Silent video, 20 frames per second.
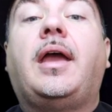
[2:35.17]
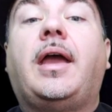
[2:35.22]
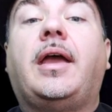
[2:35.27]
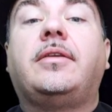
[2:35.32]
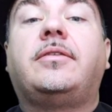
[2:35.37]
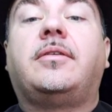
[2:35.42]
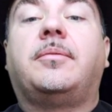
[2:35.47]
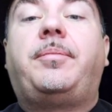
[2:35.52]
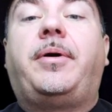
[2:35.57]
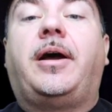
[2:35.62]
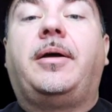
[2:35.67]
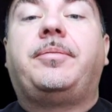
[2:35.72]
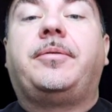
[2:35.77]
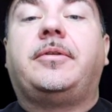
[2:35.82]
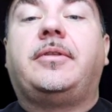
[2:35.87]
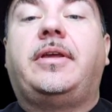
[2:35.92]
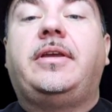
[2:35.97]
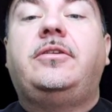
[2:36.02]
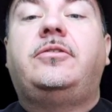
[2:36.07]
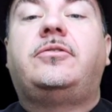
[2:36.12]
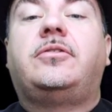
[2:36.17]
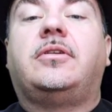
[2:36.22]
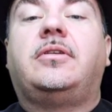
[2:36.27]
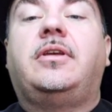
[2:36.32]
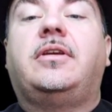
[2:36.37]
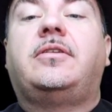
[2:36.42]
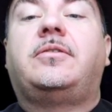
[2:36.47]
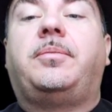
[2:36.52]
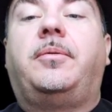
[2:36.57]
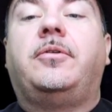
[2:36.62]
As the
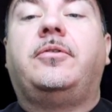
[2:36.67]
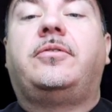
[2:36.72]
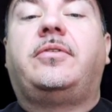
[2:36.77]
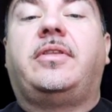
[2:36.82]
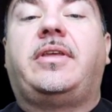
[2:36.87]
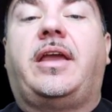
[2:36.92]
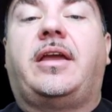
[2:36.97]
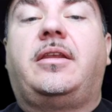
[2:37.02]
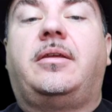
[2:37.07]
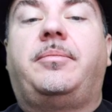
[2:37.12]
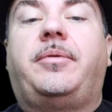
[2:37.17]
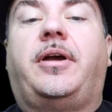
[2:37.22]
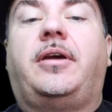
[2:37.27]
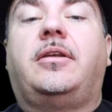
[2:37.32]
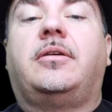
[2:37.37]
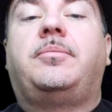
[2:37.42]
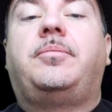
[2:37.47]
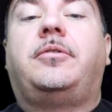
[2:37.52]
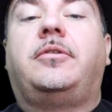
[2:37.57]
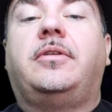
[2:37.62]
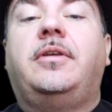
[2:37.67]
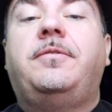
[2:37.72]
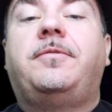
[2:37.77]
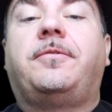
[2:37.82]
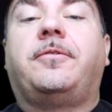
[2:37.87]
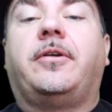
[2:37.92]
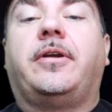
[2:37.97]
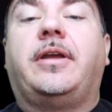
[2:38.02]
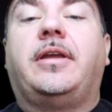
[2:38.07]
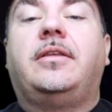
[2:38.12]
population exposed to the antibiotic
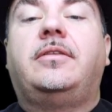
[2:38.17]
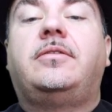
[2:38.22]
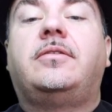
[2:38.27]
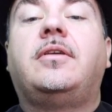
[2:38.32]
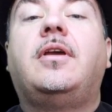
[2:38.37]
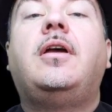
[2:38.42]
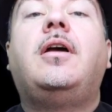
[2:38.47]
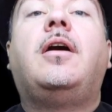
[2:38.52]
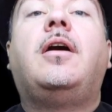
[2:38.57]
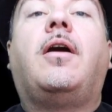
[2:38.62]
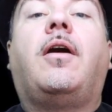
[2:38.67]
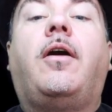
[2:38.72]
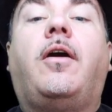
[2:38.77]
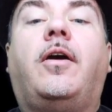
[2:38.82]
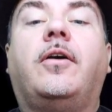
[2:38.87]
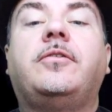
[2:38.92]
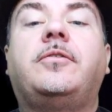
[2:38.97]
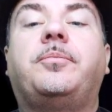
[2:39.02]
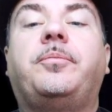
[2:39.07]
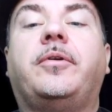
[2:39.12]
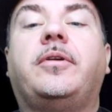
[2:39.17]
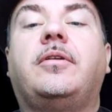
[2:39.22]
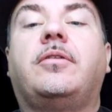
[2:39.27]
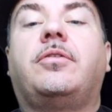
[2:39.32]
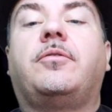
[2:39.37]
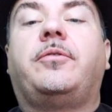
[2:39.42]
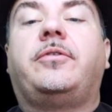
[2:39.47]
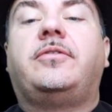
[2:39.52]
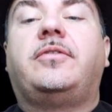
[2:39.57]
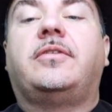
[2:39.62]
proliferates, offspring
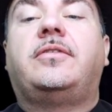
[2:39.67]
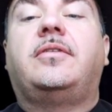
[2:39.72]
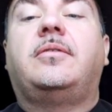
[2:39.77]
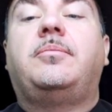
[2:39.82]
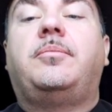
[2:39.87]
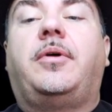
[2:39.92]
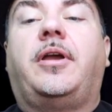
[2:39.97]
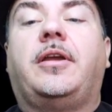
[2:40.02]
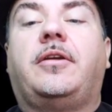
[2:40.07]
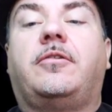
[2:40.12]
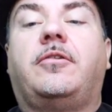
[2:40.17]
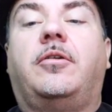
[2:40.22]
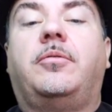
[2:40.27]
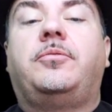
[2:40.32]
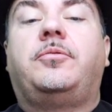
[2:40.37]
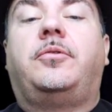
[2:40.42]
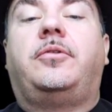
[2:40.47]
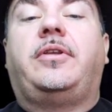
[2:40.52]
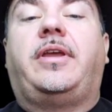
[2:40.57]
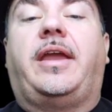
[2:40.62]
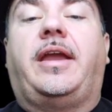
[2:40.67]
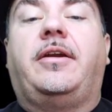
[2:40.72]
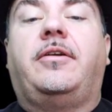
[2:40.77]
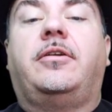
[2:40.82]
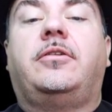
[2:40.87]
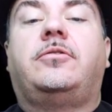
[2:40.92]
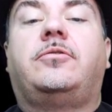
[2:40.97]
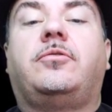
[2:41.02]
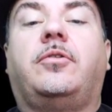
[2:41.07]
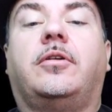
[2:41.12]
of the resistant microbes will
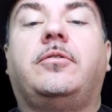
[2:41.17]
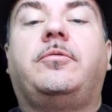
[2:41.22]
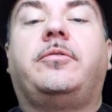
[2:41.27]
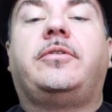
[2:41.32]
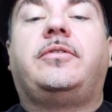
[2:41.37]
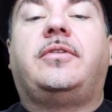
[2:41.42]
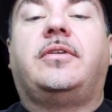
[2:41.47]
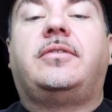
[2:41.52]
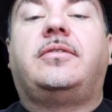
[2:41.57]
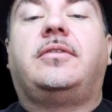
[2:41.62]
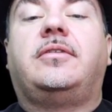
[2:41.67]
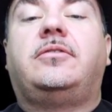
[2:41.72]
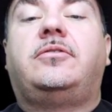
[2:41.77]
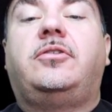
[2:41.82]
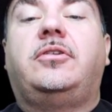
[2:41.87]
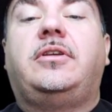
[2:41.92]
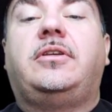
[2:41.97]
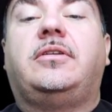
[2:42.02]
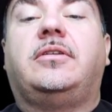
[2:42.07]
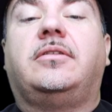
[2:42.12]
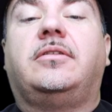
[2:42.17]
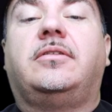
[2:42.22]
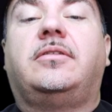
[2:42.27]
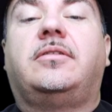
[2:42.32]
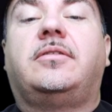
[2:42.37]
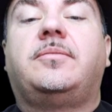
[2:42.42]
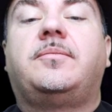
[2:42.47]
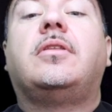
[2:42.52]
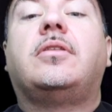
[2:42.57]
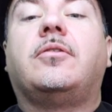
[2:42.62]
inherit drug-resistant
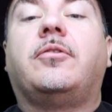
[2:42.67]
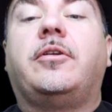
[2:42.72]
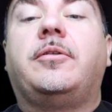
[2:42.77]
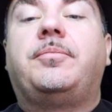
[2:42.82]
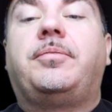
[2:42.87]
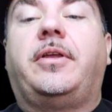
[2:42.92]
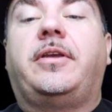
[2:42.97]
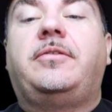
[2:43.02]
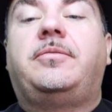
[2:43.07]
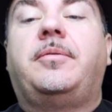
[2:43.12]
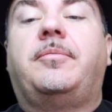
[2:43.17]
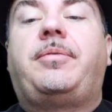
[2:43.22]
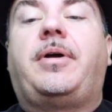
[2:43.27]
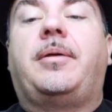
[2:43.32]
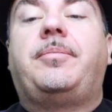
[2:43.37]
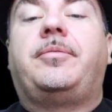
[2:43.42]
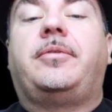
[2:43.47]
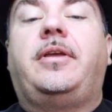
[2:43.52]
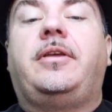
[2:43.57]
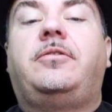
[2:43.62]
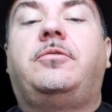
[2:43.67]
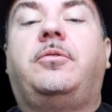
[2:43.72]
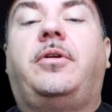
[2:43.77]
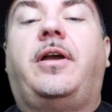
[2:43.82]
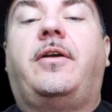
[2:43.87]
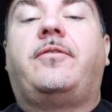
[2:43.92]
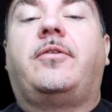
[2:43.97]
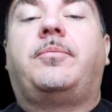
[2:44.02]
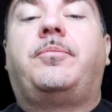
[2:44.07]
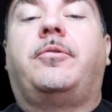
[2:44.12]
genes. The replacement population will
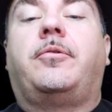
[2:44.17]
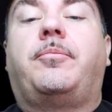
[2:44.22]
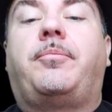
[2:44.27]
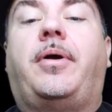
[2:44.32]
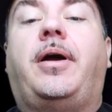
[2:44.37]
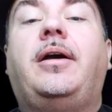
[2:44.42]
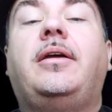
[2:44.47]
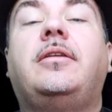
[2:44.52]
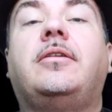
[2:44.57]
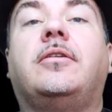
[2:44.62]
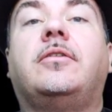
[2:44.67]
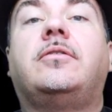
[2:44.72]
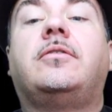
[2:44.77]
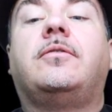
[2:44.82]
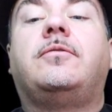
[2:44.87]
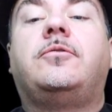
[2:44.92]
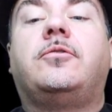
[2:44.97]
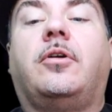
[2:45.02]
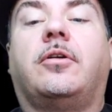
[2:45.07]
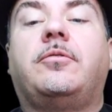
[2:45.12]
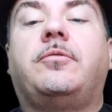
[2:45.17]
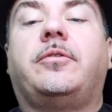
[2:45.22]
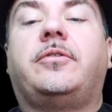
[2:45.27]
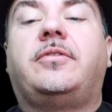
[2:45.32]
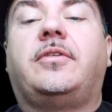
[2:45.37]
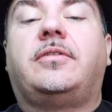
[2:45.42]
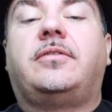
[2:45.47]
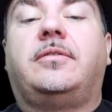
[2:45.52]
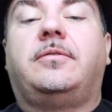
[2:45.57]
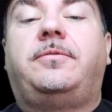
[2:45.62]
have a preponderance of
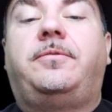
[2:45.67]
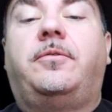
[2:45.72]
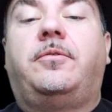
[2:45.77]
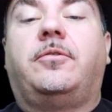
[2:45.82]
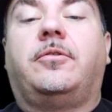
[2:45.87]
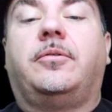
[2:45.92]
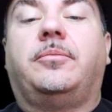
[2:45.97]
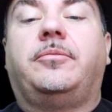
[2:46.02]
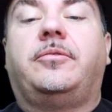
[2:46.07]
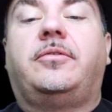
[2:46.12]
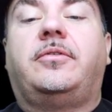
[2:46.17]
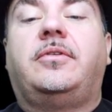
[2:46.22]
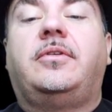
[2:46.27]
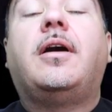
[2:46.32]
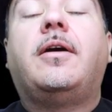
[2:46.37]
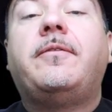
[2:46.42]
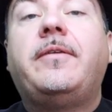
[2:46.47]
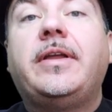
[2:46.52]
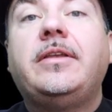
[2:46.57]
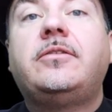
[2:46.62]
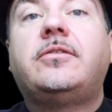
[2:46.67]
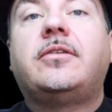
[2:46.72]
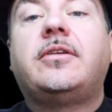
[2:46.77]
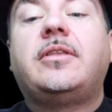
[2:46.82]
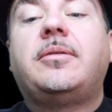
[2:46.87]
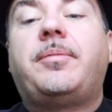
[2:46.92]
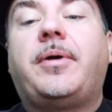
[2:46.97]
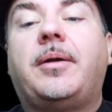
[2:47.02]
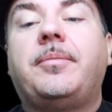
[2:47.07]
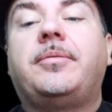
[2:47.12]
drug-resistant forms.
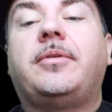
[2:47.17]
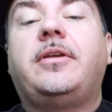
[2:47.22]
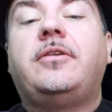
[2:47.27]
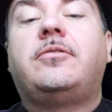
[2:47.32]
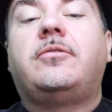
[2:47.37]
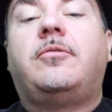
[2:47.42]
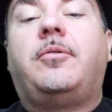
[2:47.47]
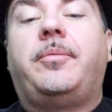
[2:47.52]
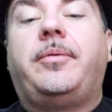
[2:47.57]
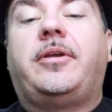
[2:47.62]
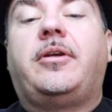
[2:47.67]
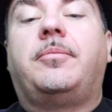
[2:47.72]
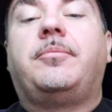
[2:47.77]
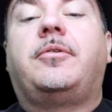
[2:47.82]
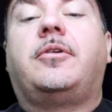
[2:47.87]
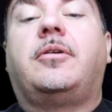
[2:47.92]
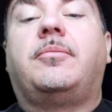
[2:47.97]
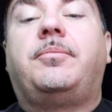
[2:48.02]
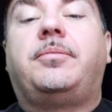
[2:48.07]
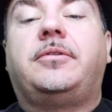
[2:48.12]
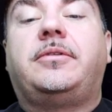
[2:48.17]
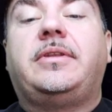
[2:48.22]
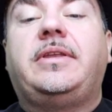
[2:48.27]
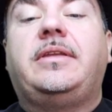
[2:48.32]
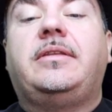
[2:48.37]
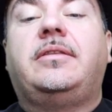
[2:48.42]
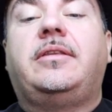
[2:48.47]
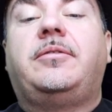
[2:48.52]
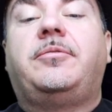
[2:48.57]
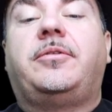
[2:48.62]
Eventually, the population will become
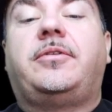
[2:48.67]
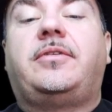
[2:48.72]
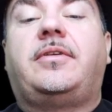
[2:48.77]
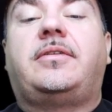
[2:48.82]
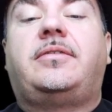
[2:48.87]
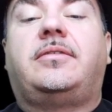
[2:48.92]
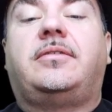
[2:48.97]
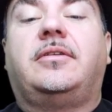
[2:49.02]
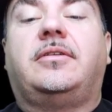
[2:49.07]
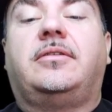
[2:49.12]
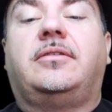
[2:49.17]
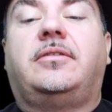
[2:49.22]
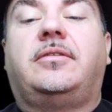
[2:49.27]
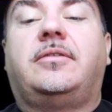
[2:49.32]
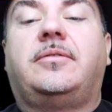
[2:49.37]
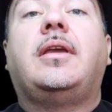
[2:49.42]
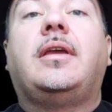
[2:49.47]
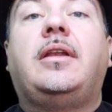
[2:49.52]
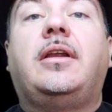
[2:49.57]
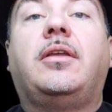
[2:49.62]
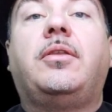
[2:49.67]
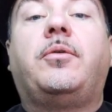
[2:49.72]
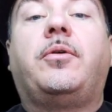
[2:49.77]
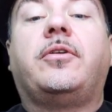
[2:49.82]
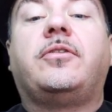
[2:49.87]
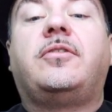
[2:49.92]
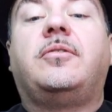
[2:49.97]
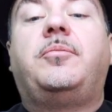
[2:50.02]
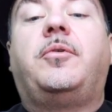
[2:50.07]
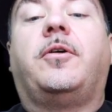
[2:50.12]
completely resistant. In other
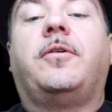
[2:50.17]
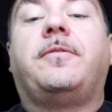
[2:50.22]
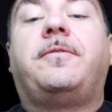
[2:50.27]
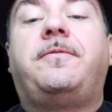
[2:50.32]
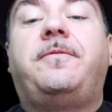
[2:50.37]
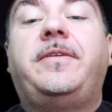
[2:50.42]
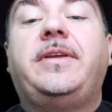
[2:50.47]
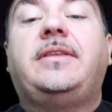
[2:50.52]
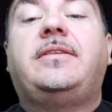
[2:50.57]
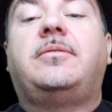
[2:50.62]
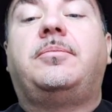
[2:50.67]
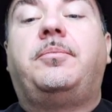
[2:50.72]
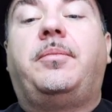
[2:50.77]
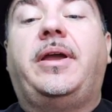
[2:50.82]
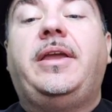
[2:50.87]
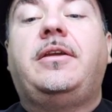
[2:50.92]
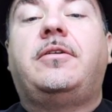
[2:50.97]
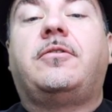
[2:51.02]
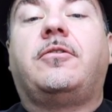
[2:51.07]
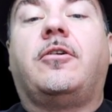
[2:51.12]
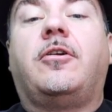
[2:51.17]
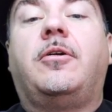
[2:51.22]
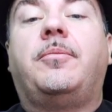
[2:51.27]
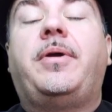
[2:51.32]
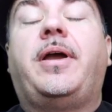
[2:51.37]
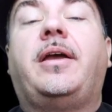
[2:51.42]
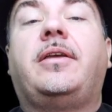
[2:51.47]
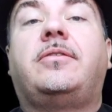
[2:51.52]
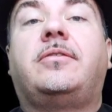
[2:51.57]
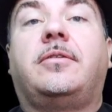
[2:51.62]
words, the more fit
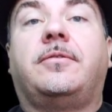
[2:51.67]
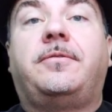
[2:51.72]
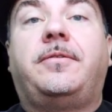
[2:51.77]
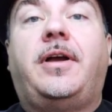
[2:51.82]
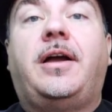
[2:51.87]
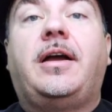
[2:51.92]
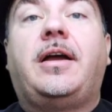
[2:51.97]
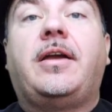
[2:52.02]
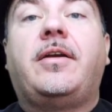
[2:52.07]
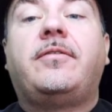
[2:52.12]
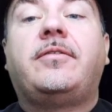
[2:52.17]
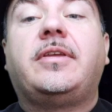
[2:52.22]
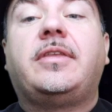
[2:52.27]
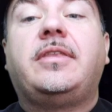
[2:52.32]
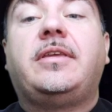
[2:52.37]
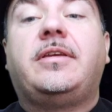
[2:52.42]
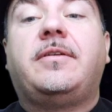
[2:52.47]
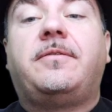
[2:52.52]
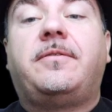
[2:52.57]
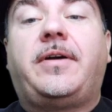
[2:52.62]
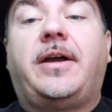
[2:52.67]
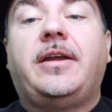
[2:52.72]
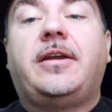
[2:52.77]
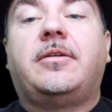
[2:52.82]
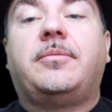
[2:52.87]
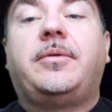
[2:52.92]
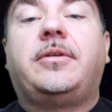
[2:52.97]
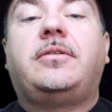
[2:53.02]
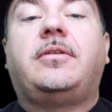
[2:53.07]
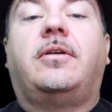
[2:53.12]
microbe has survived in the
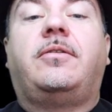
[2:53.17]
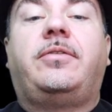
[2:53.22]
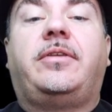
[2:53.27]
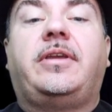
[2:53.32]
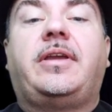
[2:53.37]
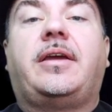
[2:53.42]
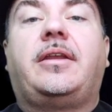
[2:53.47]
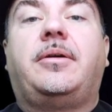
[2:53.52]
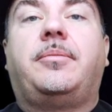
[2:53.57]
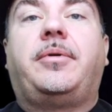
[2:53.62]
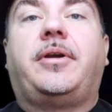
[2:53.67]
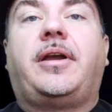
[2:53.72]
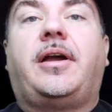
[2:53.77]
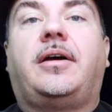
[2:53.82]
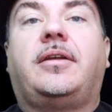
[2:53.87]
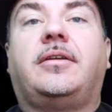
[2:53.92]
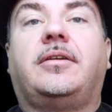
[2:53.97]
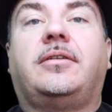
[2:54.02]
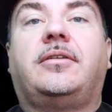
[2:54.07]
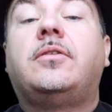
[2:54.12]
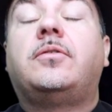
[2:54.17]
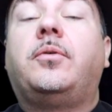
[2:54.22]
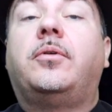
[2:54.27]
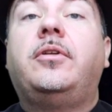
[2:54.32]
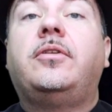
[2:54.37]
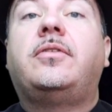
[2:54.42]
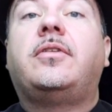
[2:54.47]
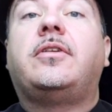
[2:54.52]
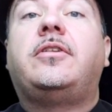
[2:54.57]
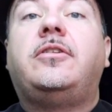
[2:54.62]
environment of the antibiotic. So
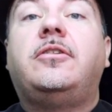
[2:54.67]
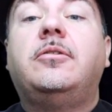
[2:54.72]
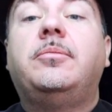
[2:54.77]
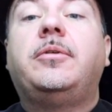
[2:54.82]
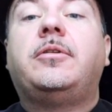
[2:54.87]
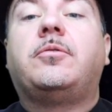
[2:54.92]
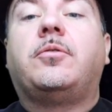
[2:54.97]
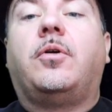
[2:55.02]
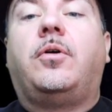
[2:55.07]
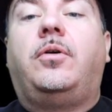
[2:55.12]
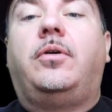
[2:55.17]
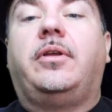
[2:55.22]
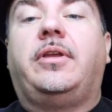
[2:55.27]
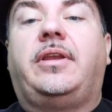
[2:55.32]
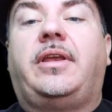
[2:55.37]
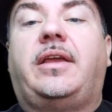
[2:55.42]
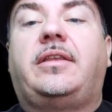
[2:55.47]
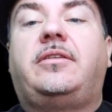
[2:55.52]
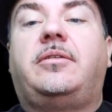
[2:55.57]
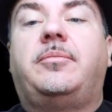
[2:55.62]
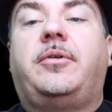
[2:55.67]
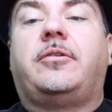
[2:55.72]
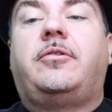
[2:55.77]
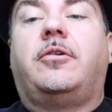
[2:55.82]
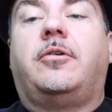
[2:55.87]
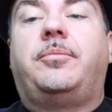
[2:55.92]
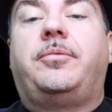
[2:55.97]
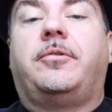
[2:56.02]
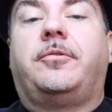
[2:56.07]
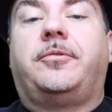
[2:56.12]
what is the human role in
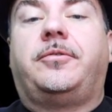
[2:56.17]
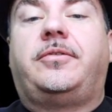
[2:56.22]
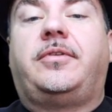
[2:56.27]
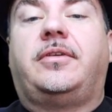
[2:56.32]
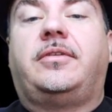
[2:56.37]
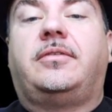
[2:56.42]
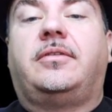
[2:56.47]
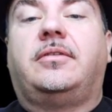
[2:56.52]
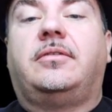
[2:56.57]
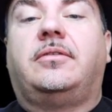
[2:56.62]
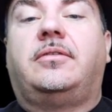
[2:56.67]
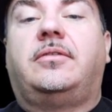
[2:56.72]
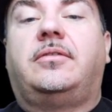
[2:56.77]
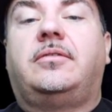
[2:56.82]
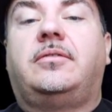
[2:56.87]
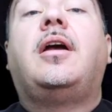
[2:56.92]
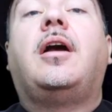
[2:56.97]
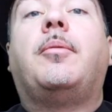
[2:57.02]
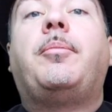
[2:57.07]
antimicrobial resistance?